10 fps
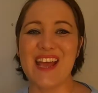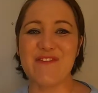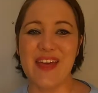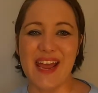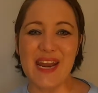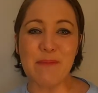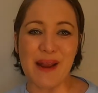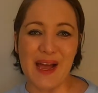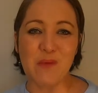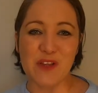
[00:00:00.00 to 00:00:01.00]
If they can
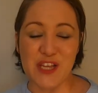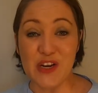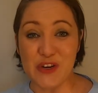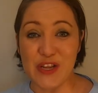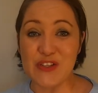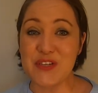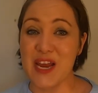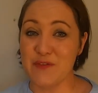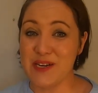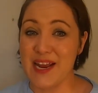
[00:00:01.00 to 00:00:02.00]
apply what they're learning
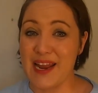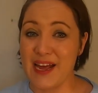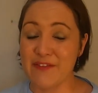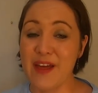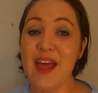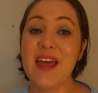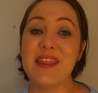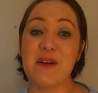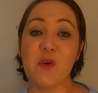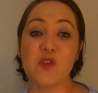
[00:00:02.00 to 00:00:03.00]
to everyday life,
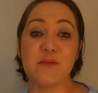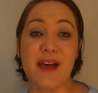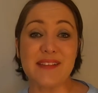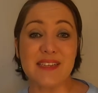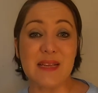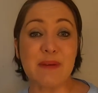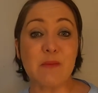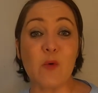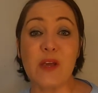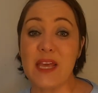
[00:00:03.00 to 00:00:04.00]
they will automatically
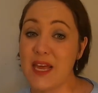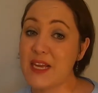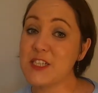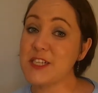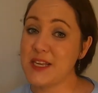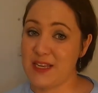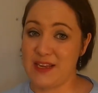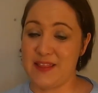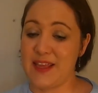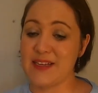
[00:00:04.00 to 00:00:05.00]
be more engaged
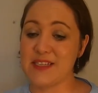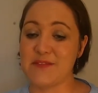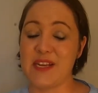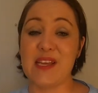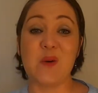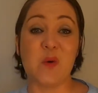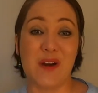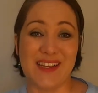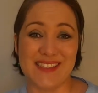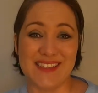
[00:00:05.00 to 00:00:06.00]
in the activity
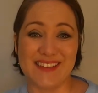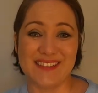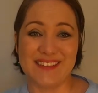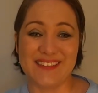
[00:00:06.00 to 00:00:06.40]
or lesson.